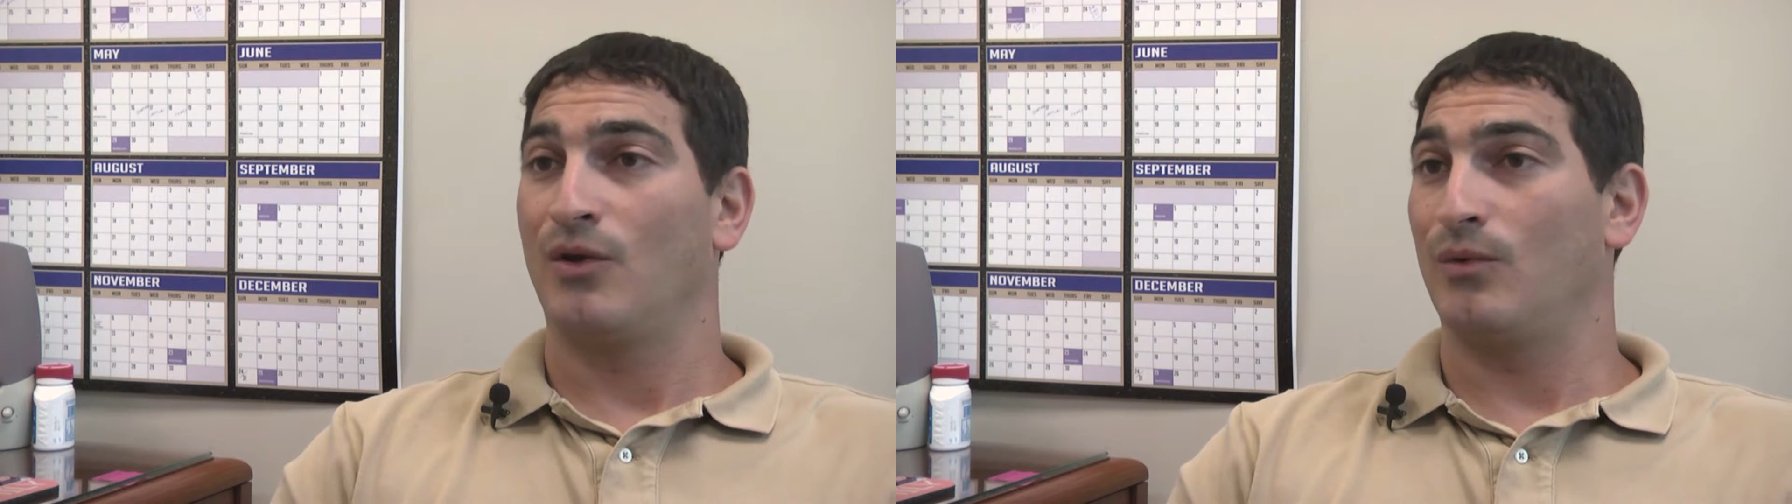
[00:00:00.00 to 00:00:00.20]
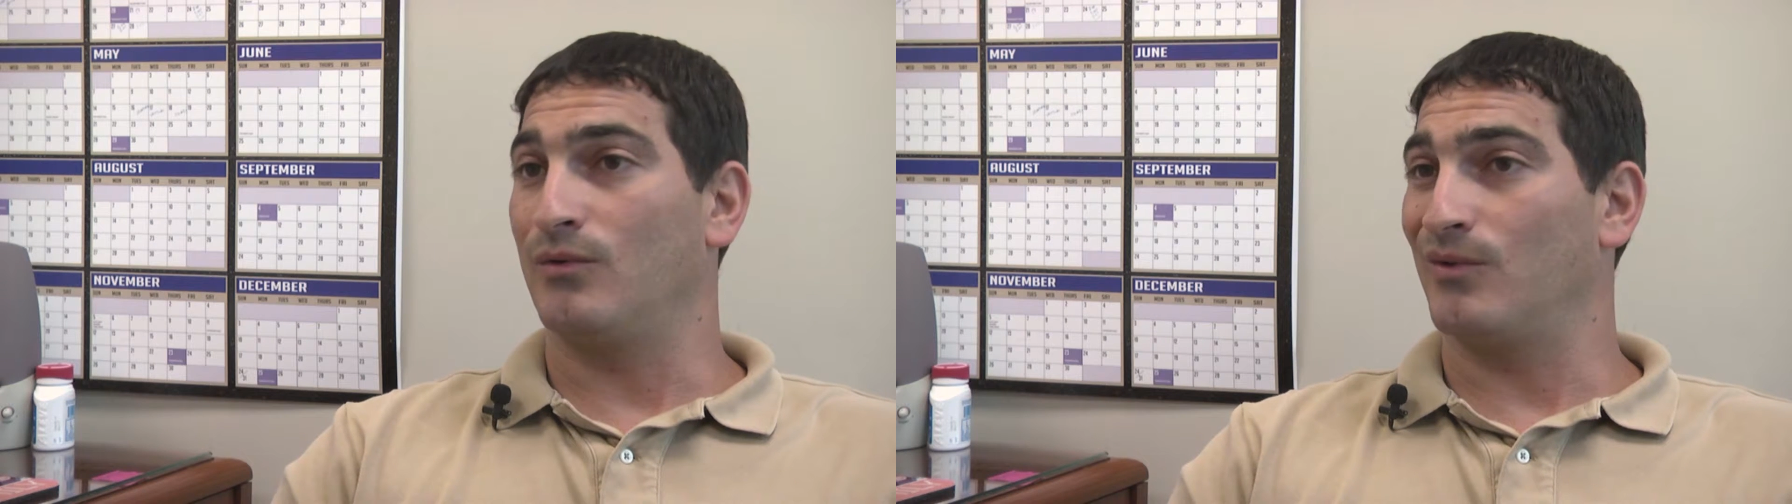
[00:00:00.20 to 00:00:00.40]

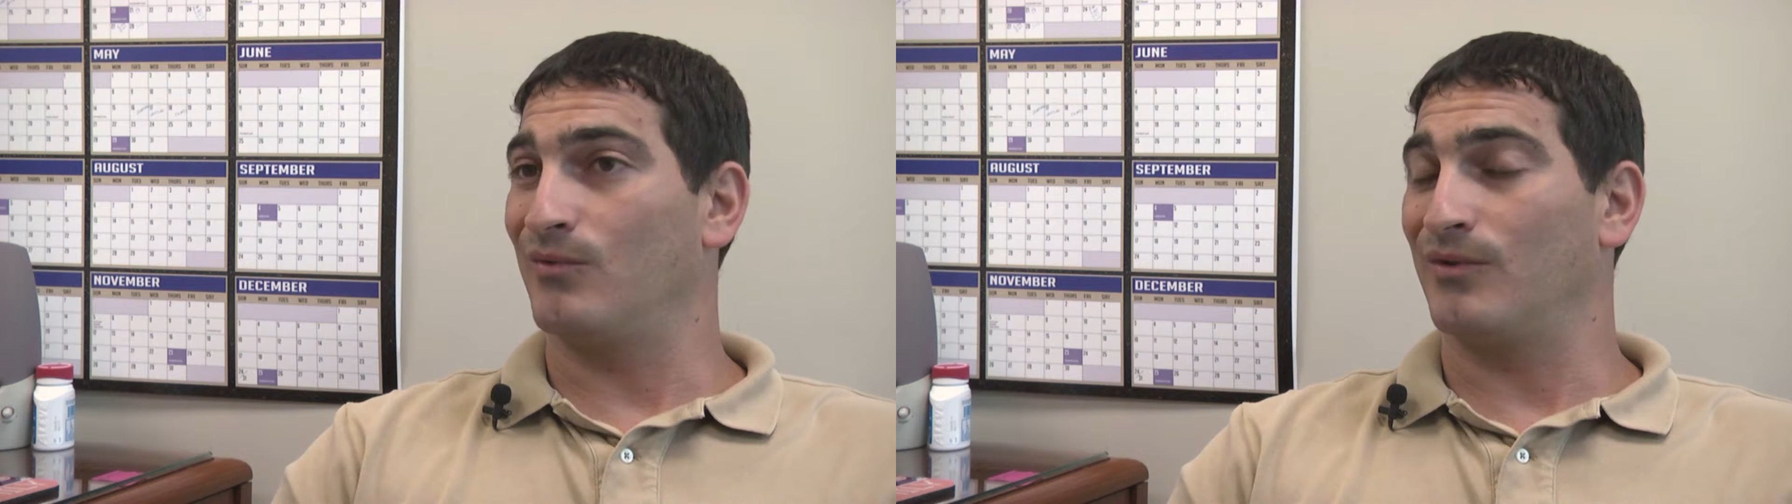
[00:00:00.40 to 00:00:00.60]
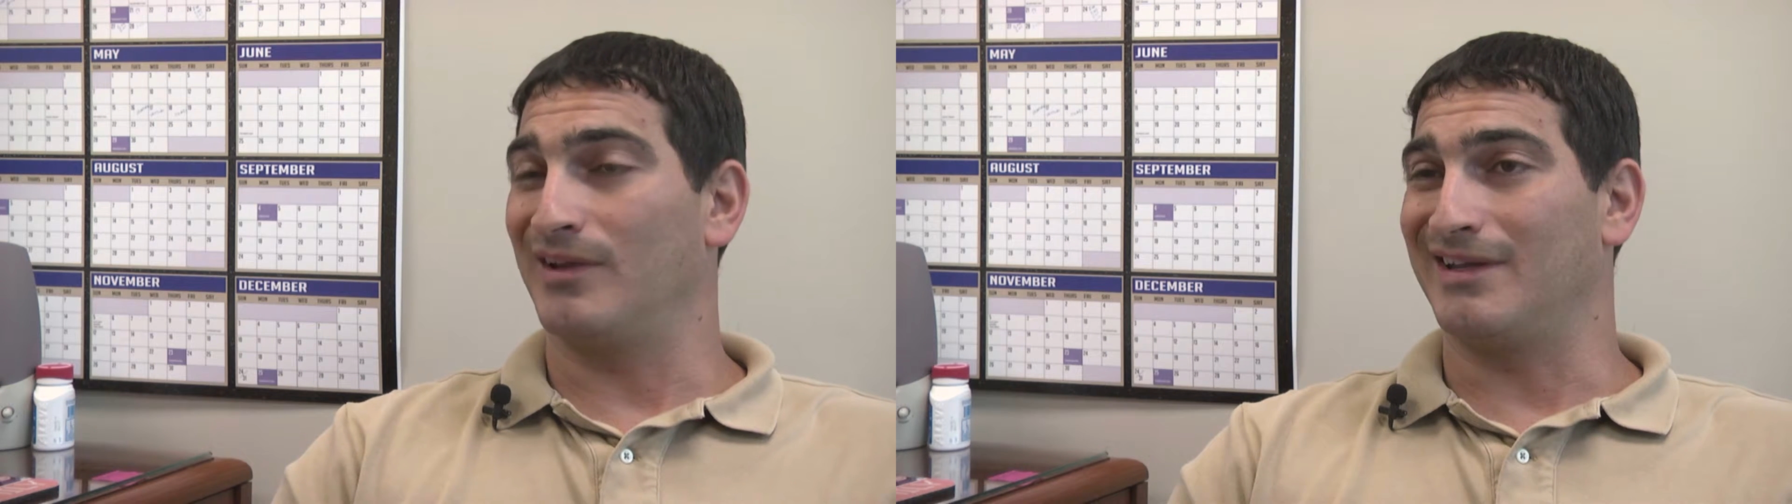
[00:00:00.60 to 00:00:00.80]
we
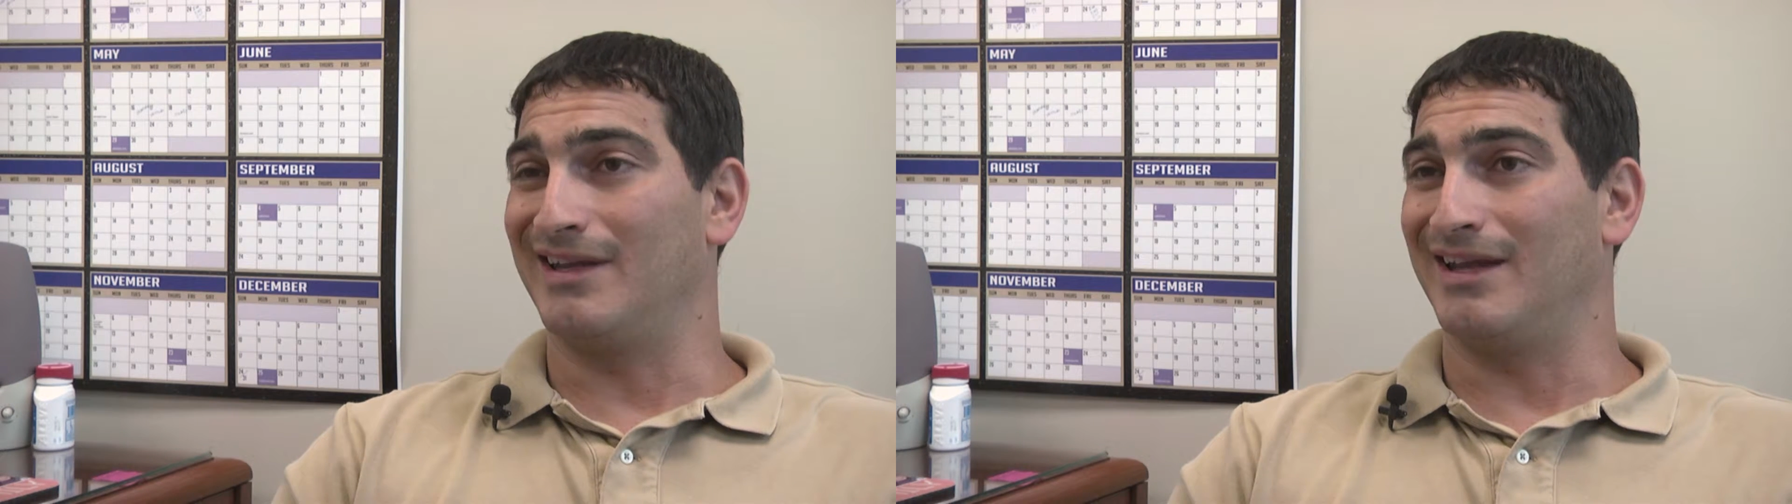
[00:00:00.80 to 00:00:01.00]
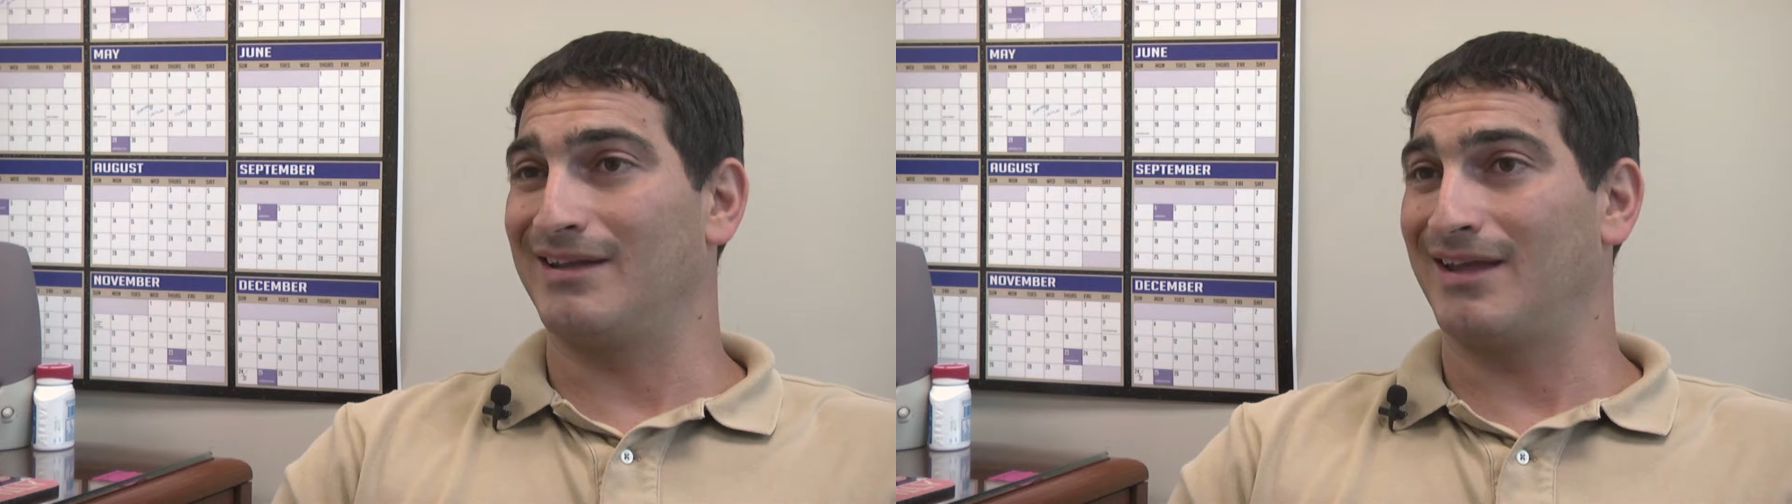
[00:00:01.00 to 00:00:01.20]
won't really
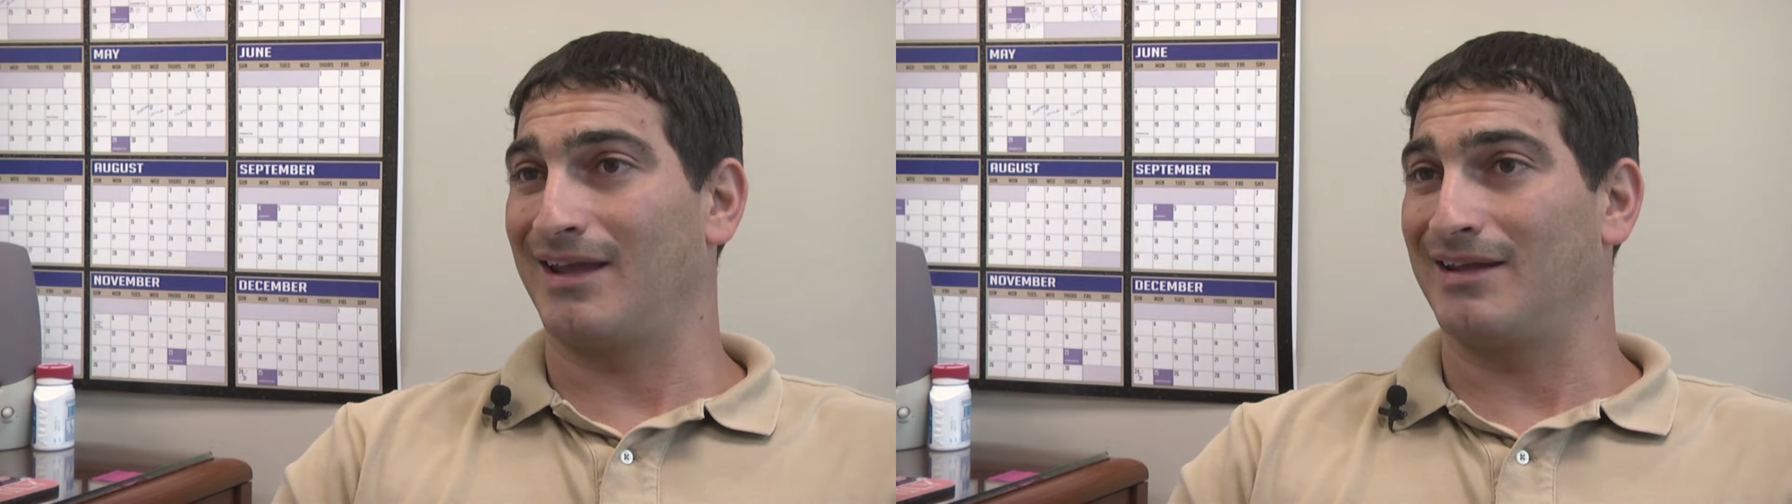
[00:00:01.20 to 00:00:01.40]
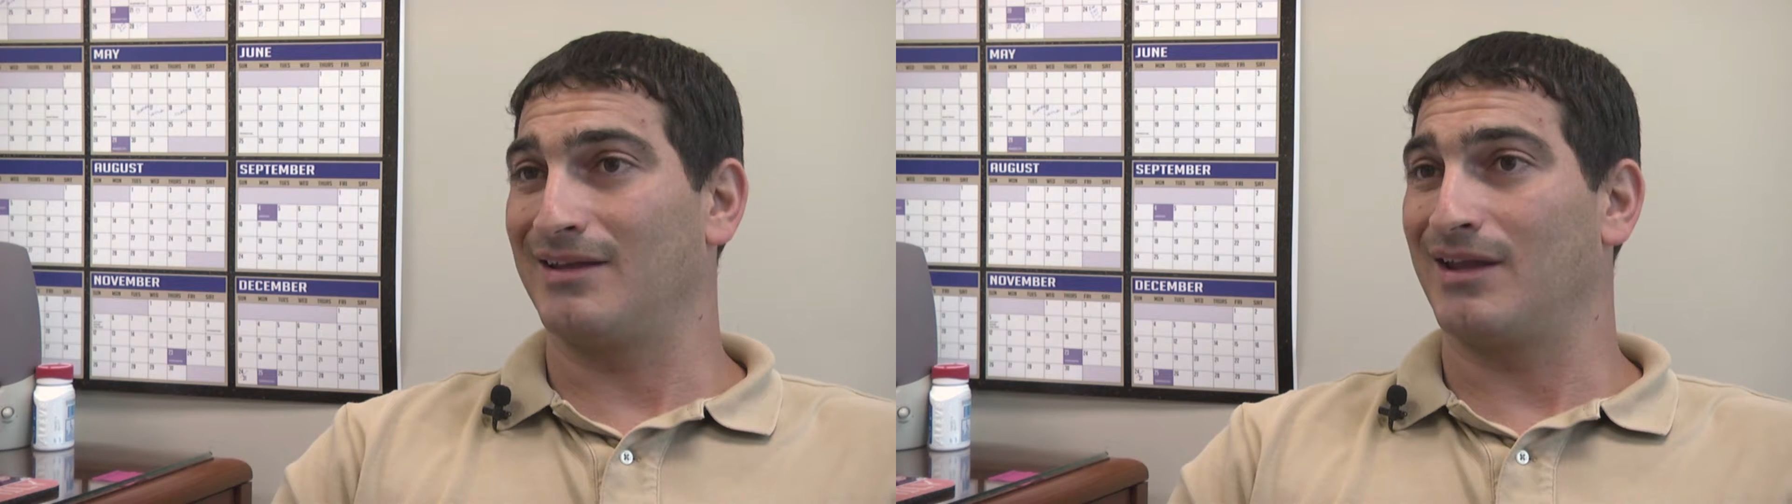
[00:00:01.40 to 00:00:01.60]

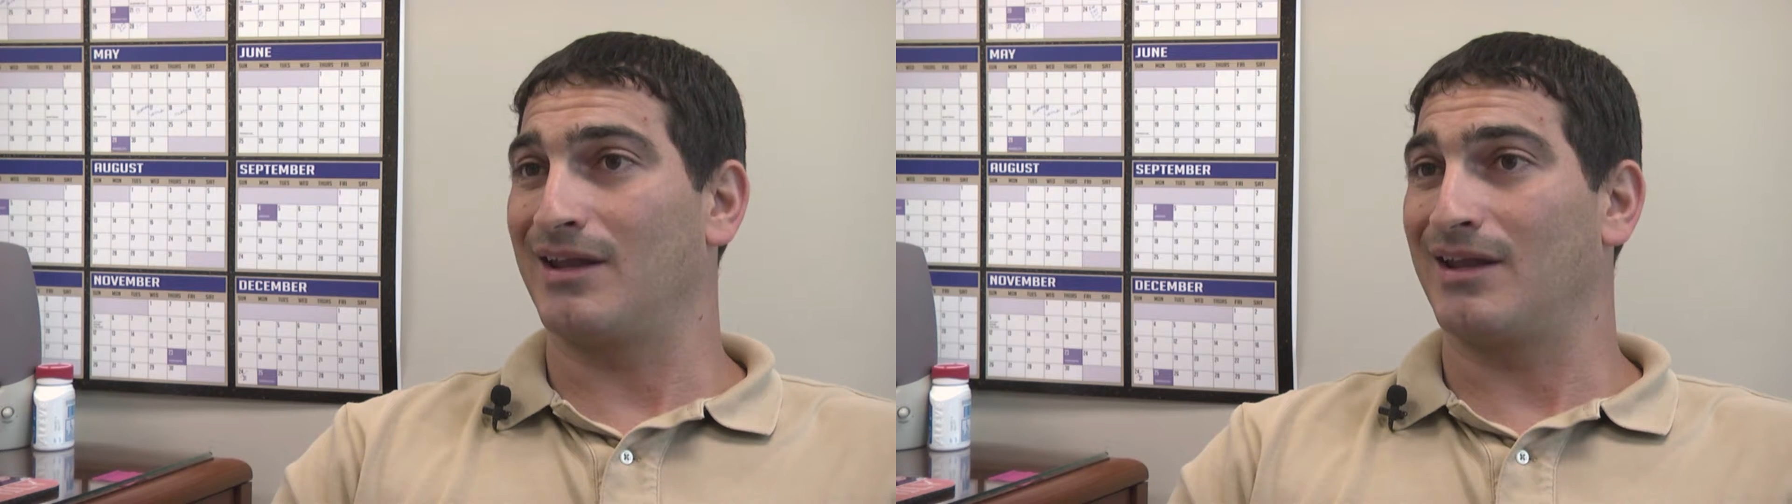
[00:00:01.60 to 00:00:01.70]
dictate